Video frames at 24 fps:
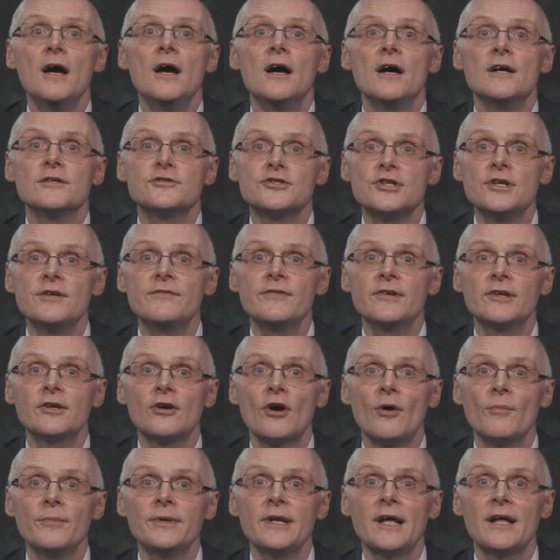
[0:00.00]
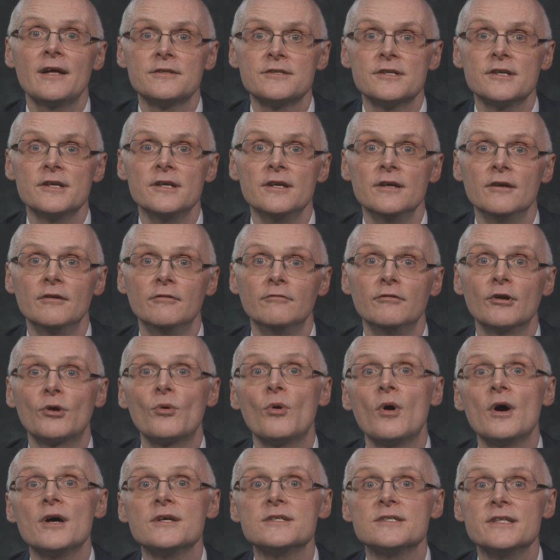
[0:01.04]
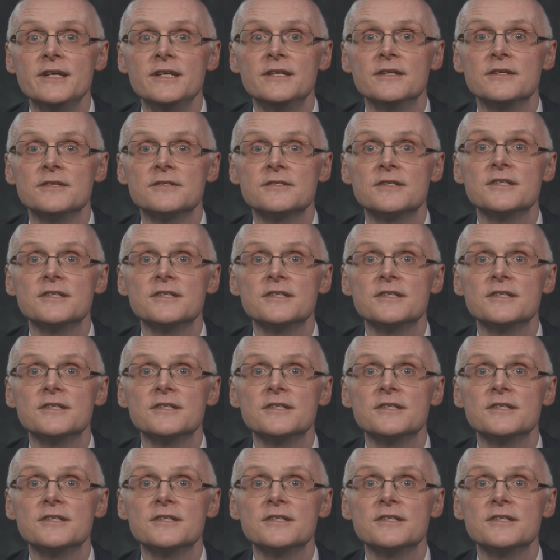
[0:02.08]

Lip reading: Achieving commonality requires leaders